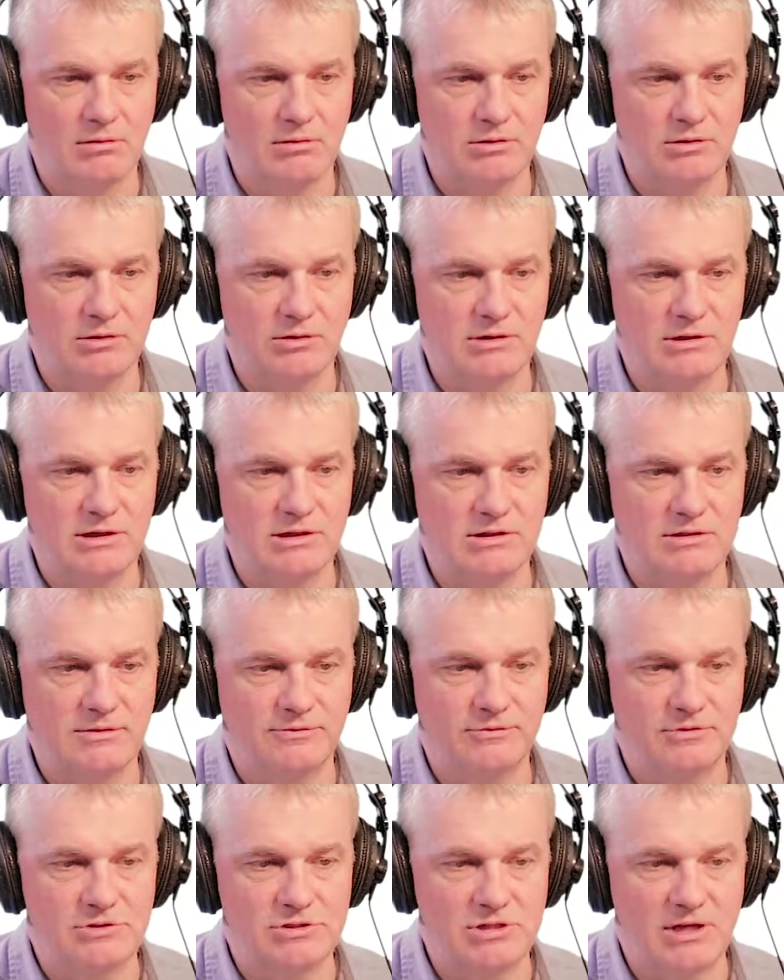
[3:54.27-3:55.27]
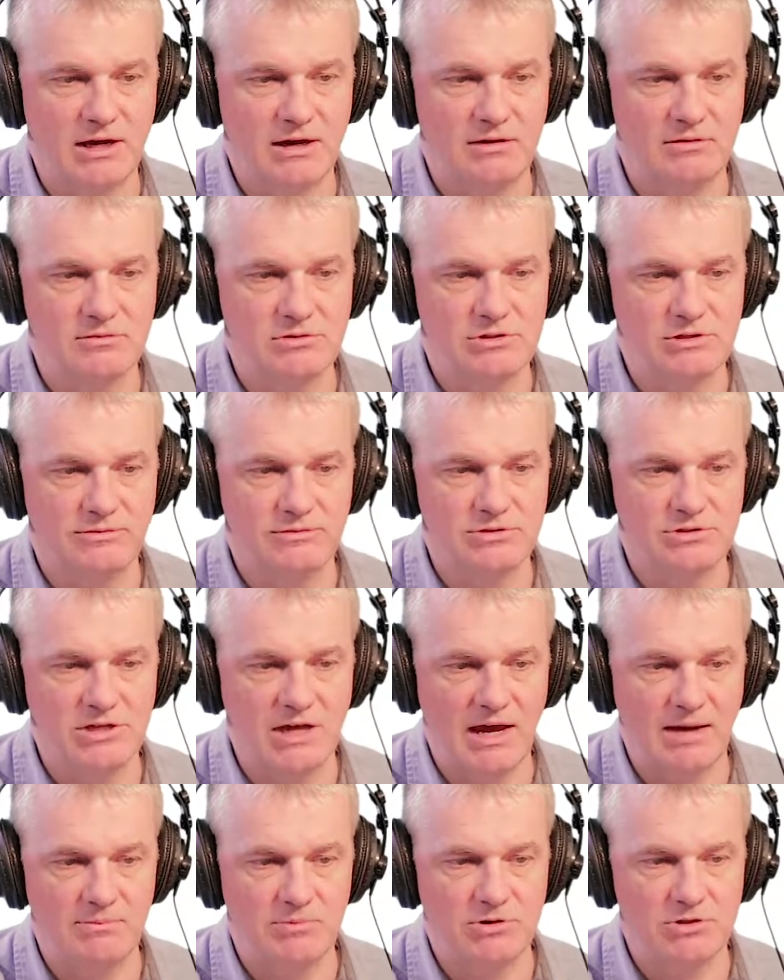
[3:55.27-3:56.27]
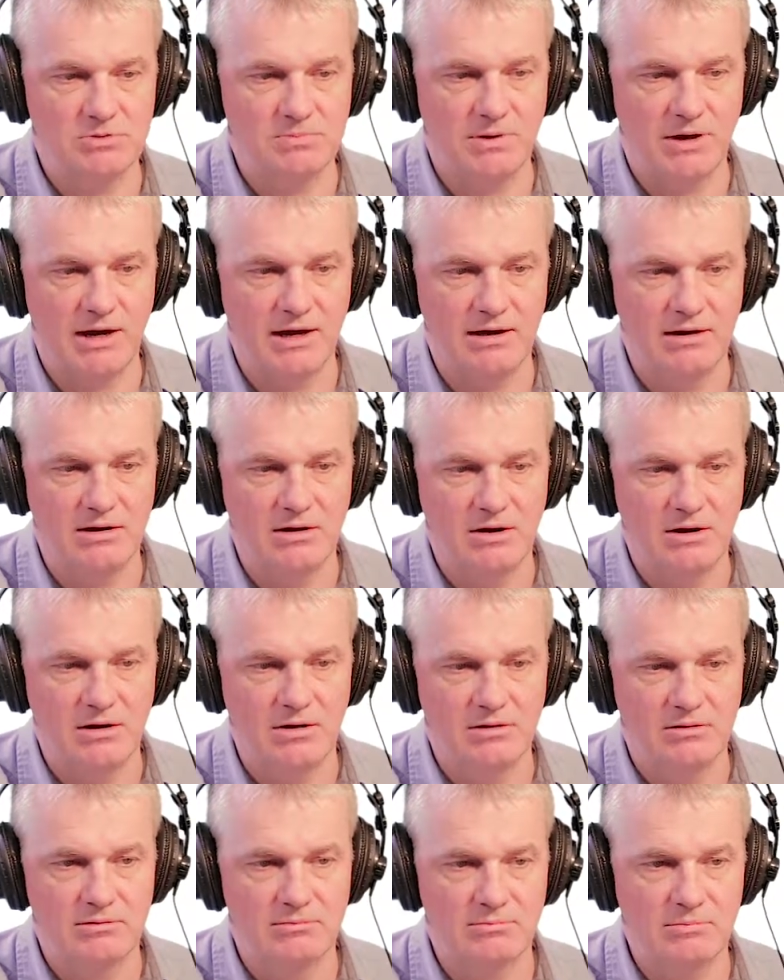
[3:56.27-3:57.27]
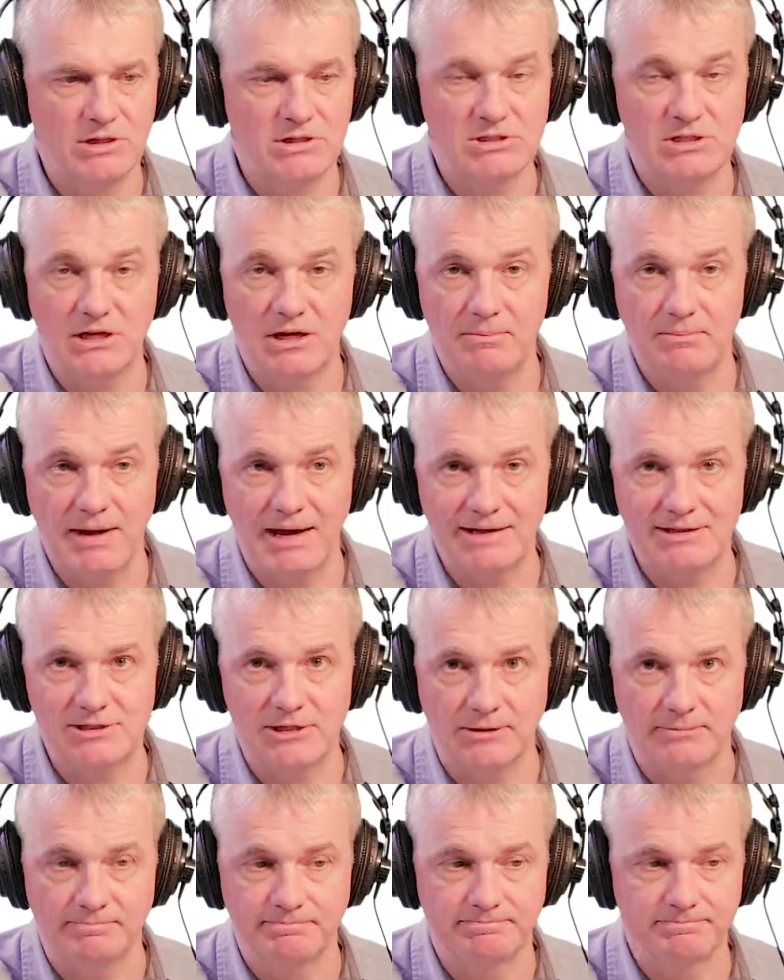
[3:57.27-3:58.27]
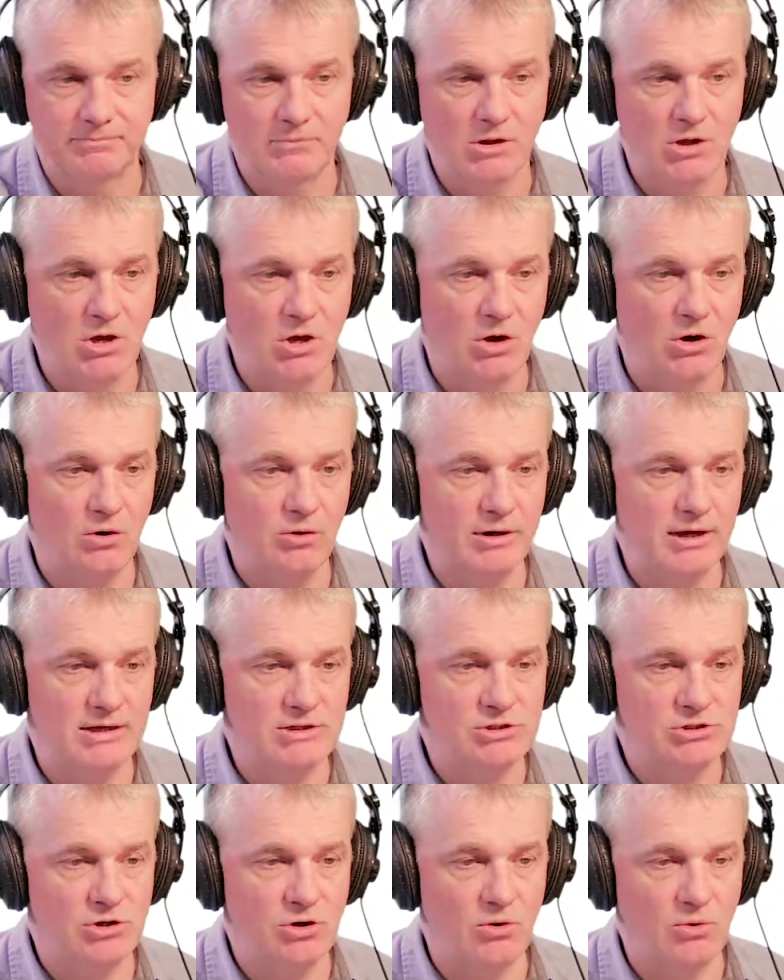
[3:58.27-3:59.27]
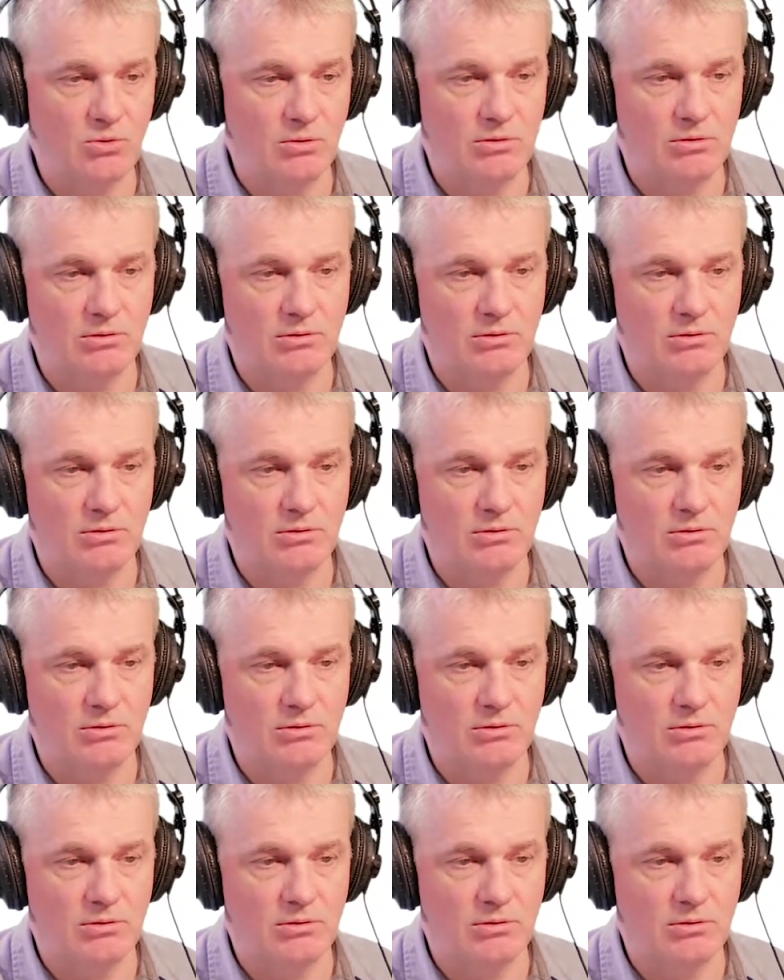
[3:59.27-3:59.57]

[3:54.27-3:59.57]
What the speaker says: you're going to get different sounds, different timbres by mixing and matching. Okay, so